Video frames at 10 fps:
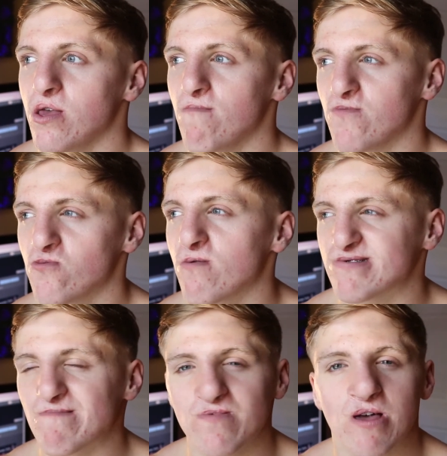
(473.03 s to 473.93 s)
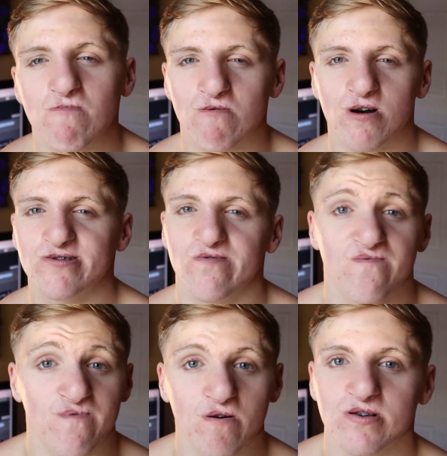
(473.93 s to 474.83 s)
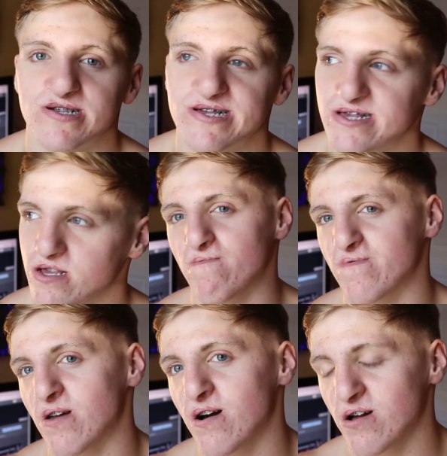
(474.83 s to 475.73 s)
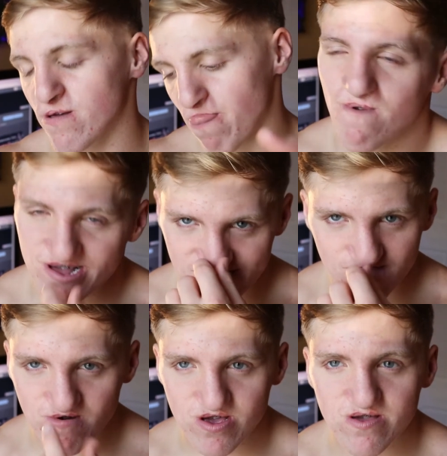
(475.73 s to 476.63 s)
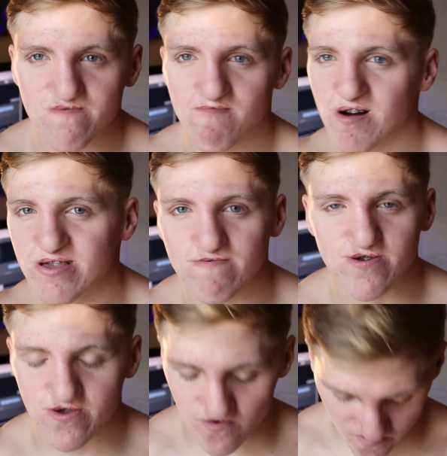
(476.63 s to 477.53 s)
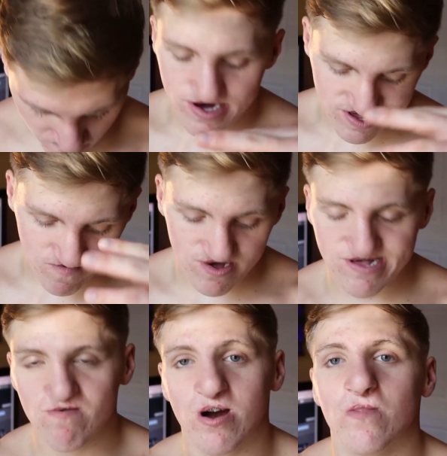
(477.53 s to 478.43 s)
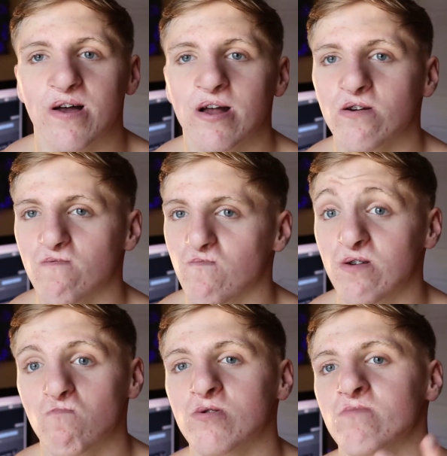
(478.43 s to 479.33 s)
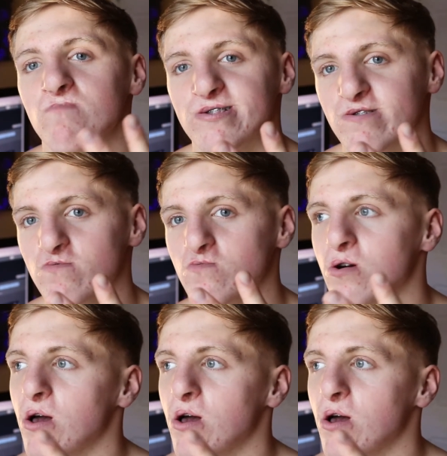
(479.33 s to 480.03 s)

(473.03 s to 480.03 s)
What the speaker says: if you do have something that requires you to focus. If not, find something productive, proactive to do. So once you got the hang of week 1 and week 2,